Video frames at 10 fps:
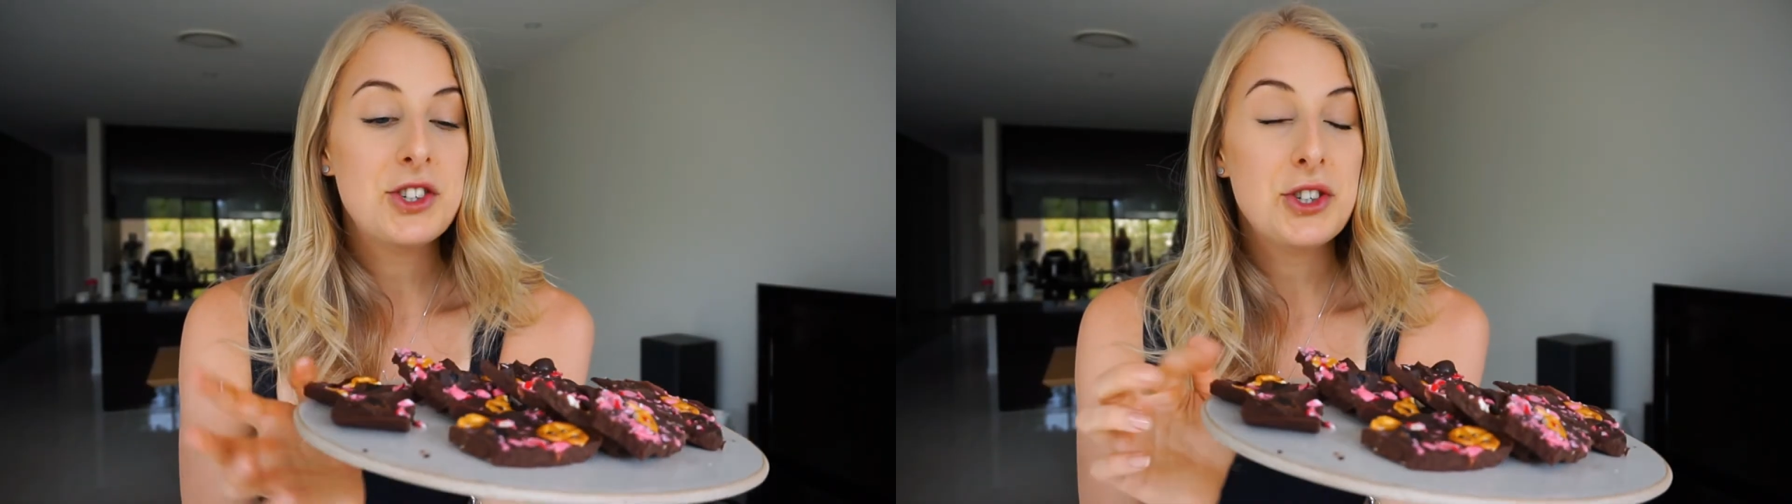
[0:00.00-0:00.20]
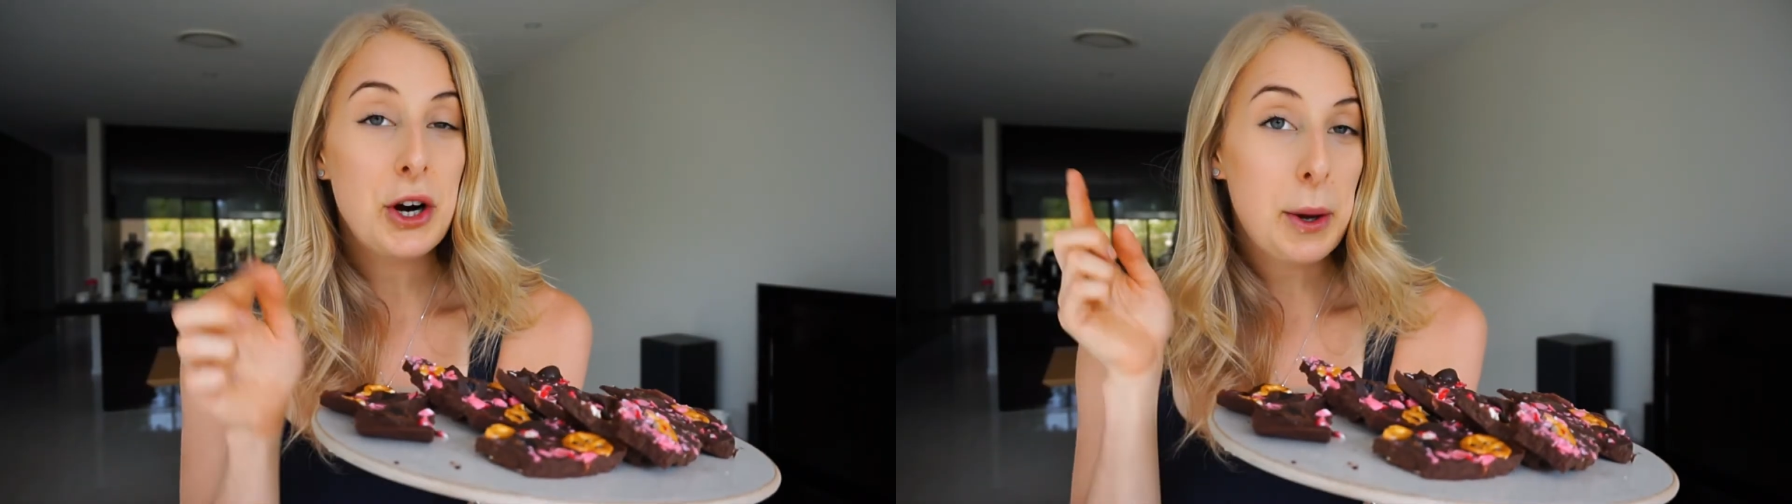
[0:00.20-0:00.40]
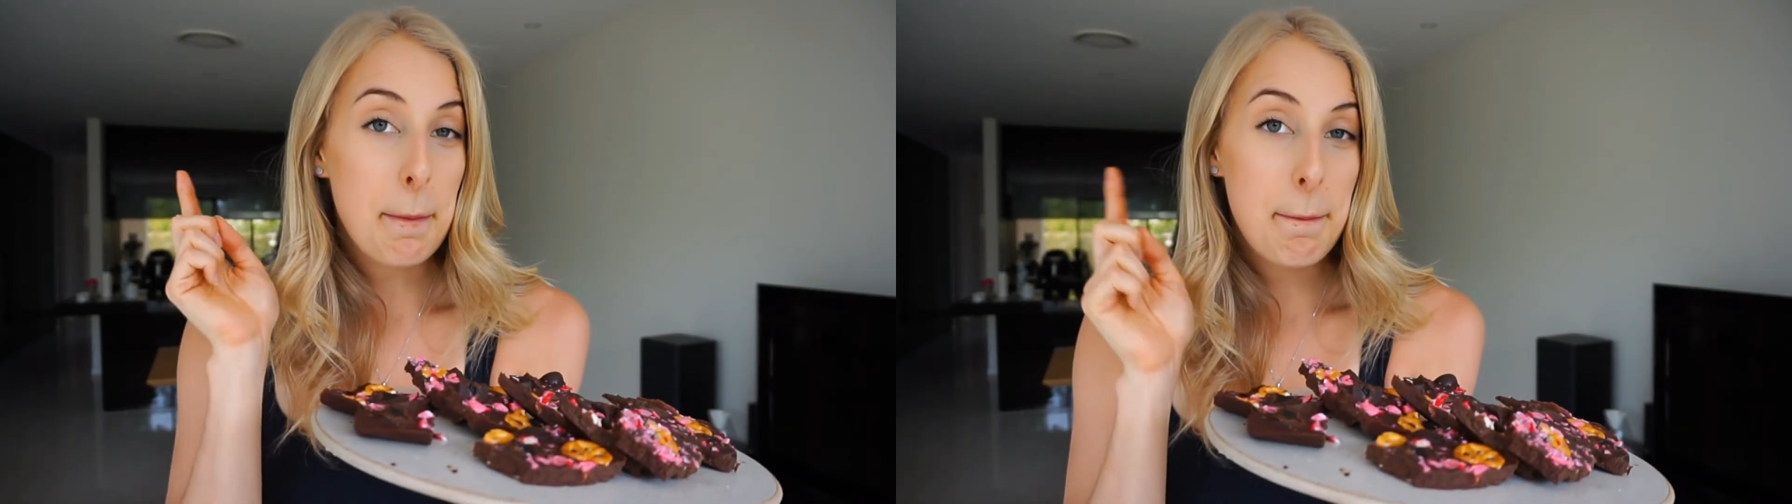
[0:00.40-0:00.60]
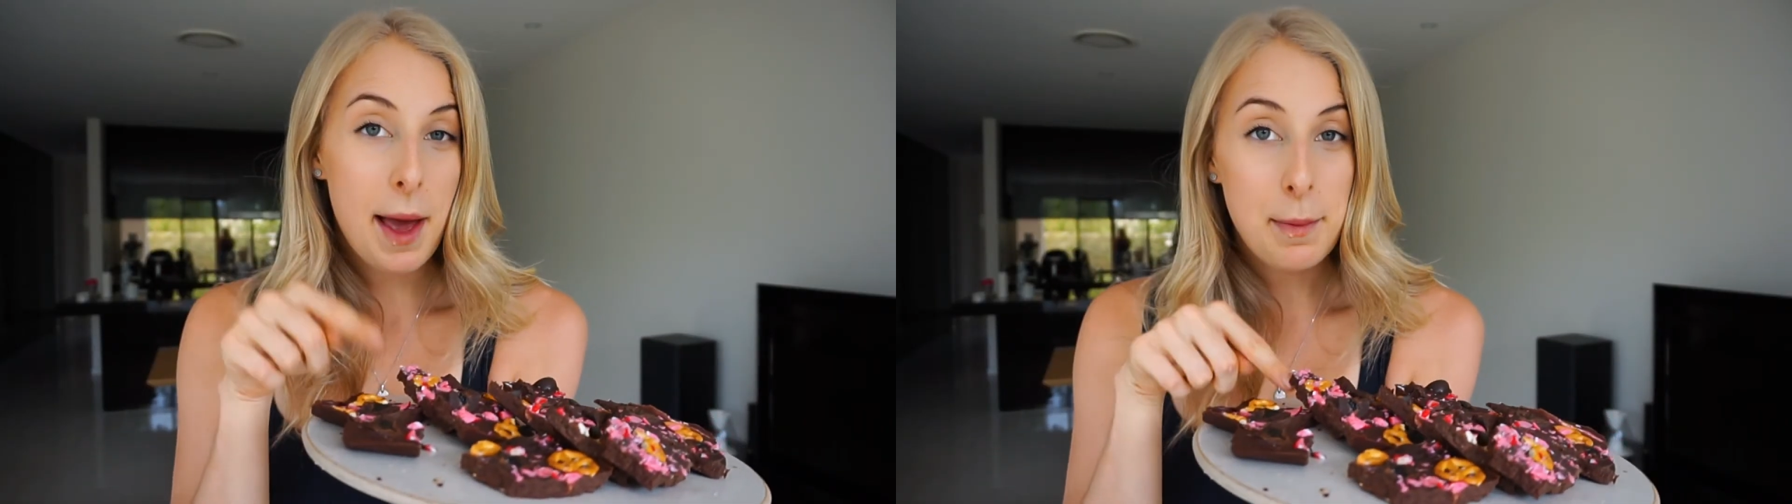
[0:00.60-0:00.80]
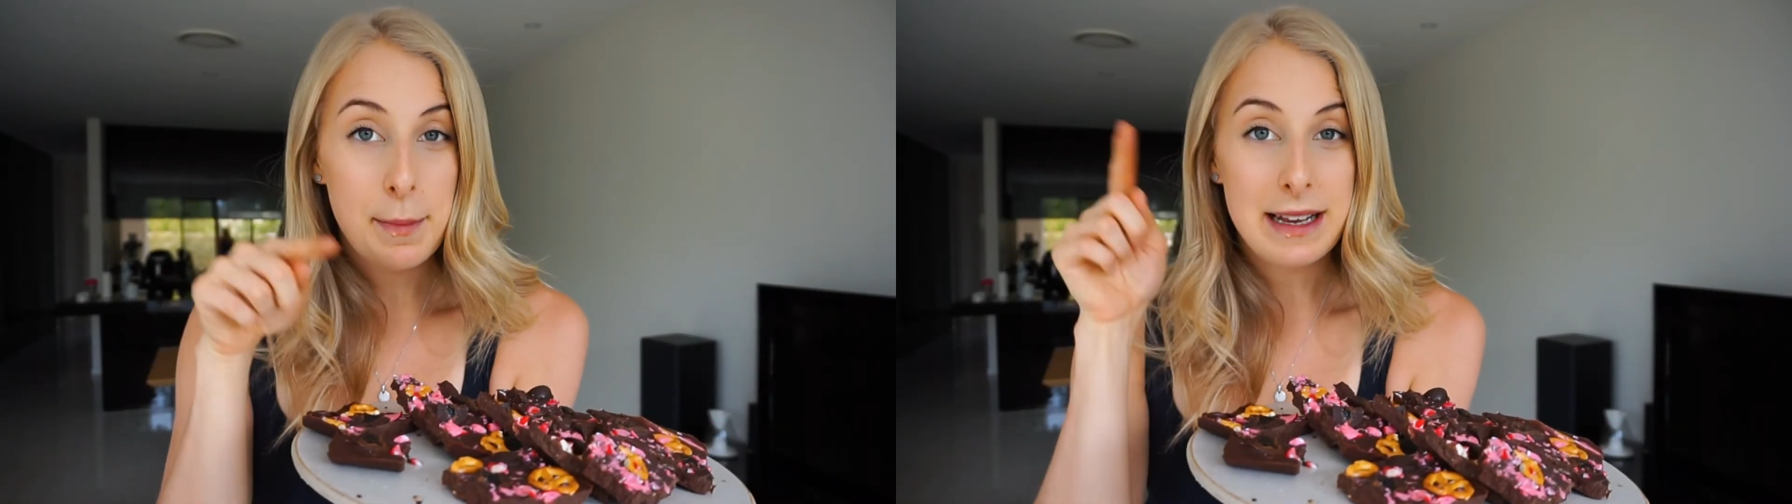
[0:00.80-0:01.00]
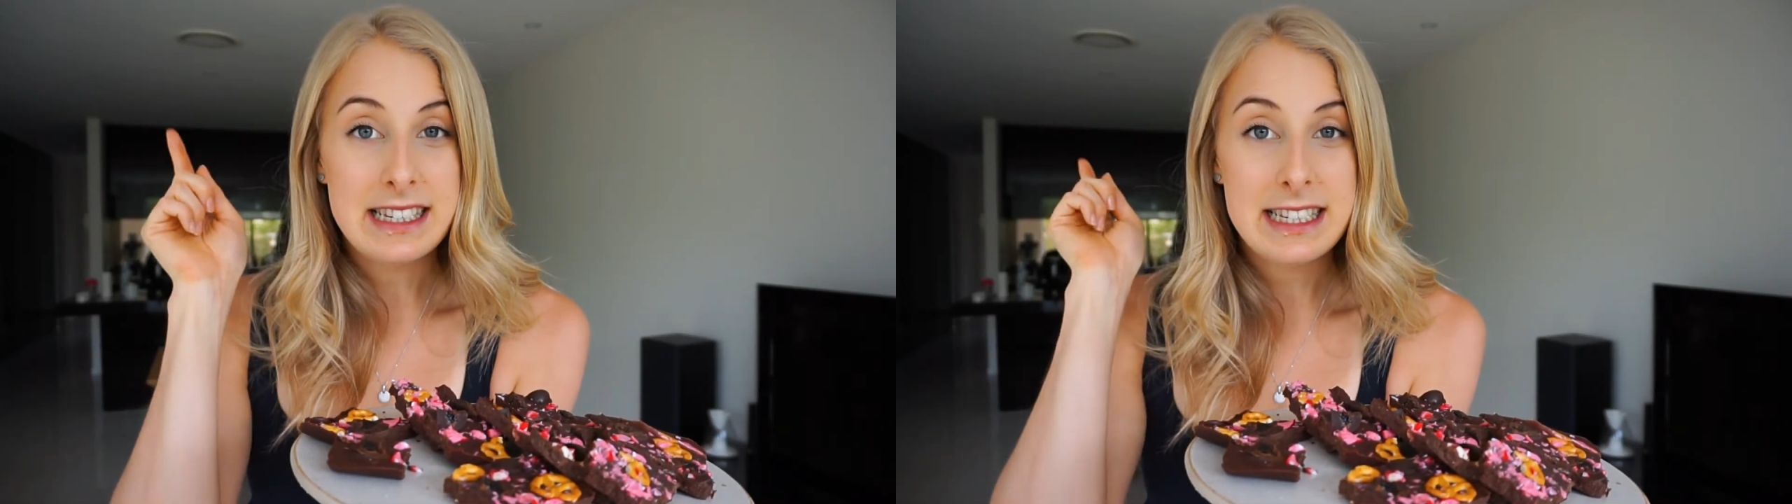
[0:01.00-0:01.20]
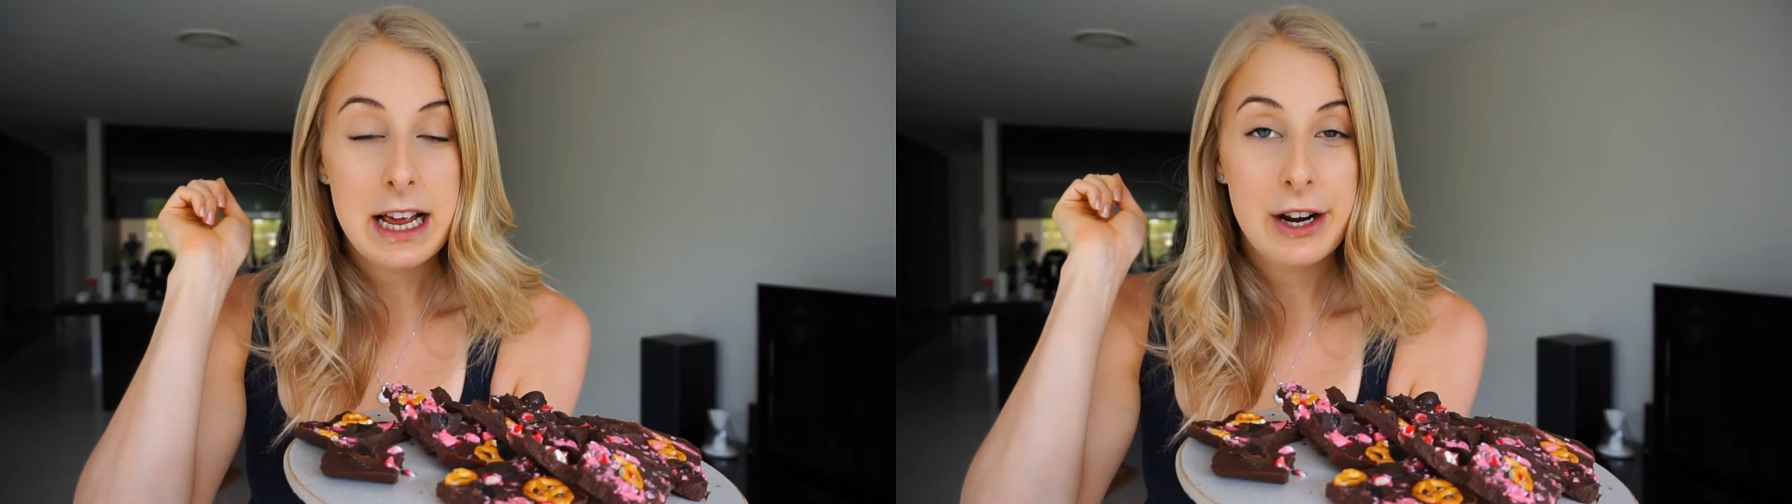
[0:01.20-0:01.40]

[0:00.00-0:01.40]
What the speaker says: Choc Peppermint